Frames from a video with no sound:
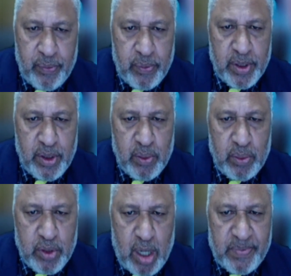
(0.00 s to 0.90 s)
Through the
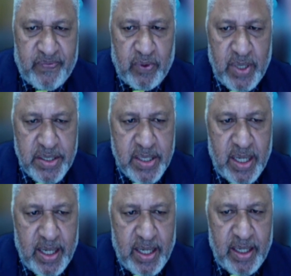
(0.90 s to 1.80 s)
new Jobs for Nature
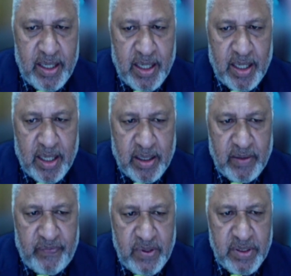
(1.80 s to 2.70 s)
and
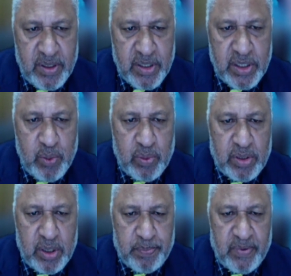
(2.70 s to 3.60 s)
the Fijian
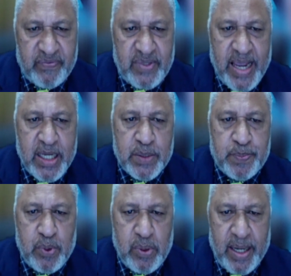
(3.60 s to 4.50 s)
Stewardship of Tires
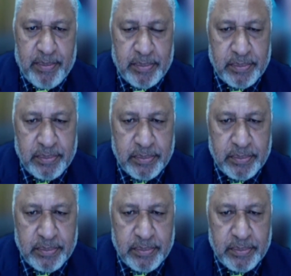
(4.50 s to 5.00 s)
program.